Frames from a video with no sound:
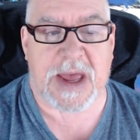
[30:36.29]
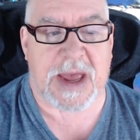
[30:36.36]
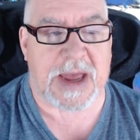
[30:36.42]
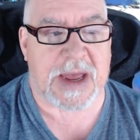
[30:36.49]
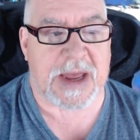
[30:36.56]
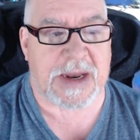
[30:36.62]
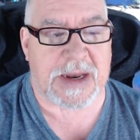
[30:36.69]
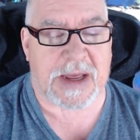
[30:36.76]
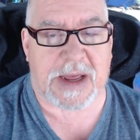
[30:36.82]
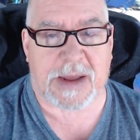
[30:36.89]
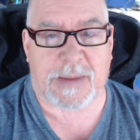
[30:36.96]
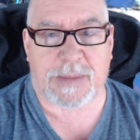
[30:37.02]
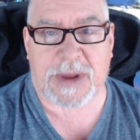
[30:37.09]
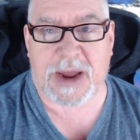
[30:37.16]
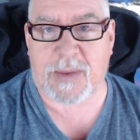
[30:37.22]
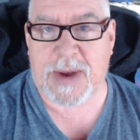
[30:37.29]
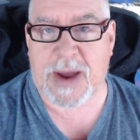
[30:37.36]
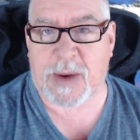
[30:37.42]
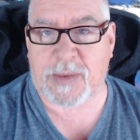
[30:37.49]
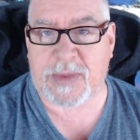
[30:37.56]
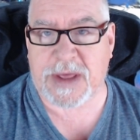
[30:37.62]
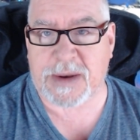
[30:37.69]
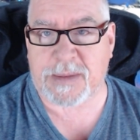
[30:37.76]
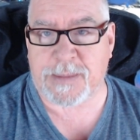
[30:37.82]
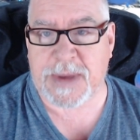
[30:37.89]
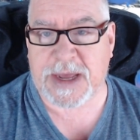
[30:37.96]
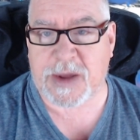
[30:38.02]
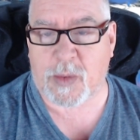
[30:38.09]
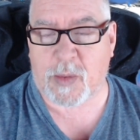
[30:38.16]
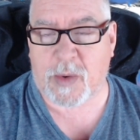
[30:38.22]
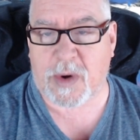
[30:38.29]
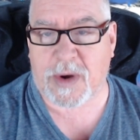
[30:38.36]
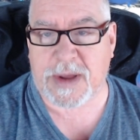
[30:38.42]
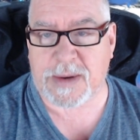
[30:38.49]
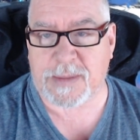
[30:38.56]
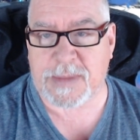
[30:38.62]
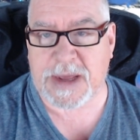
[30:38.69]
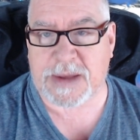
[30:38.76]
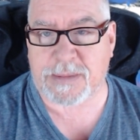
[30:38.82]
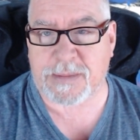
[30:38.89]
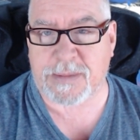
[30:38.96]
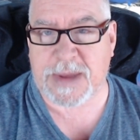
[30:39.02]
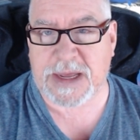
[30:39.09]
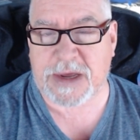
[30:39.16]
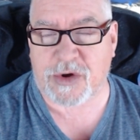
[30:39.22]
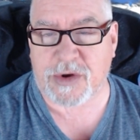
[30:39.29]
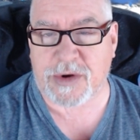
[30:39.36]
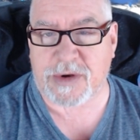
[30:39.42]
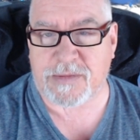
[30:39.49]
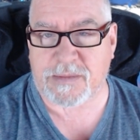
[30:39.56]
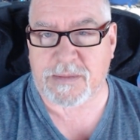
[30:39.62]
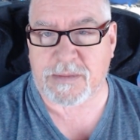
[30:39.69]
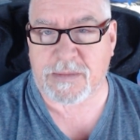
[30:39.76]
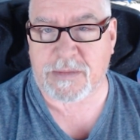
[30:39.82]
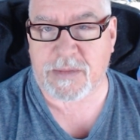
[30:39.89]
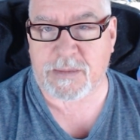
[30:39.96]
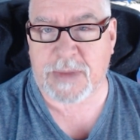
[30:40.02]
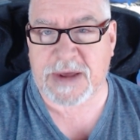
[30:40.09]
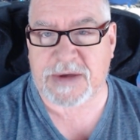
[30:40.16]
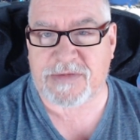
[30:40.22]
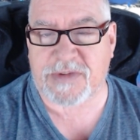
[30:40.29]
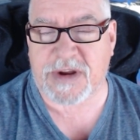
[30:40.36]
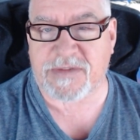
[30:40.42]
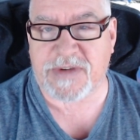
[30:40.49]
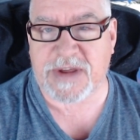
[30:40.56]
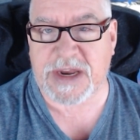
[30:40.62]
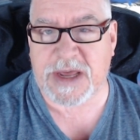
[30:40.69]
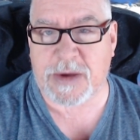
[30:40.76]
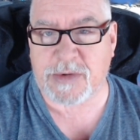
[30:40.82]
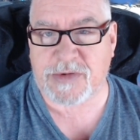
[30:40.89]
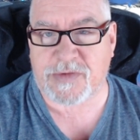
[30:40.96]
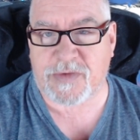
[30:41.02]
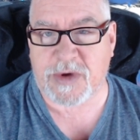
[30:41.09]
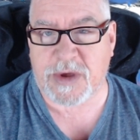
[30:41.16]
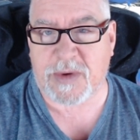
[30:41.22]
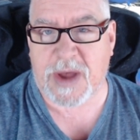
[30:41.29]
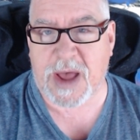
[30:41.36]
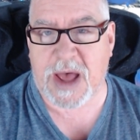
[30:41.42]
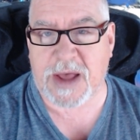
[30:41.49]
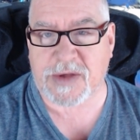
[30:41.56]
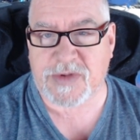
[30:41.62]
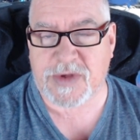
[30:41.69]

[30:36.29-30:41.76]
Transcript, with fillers: and uh, play around with it and make it work and make, make good make fun videos for you guys.